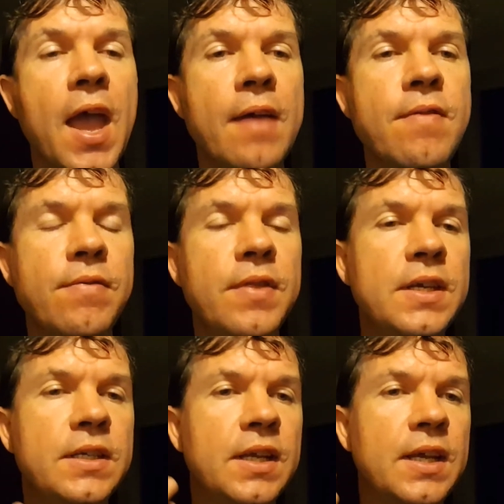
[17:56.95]
And that
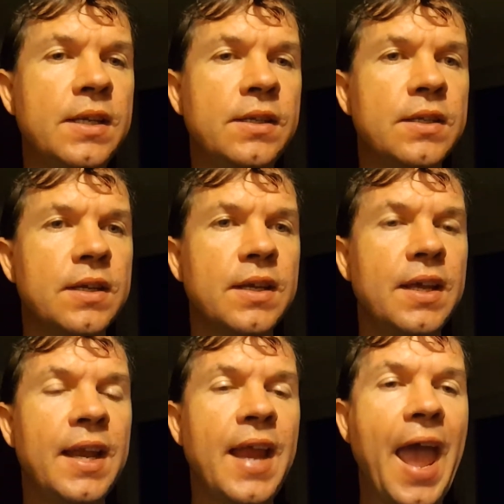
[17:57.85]
this is
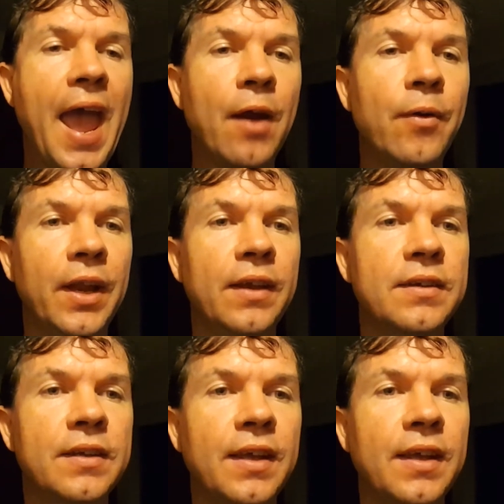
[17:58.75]
inherent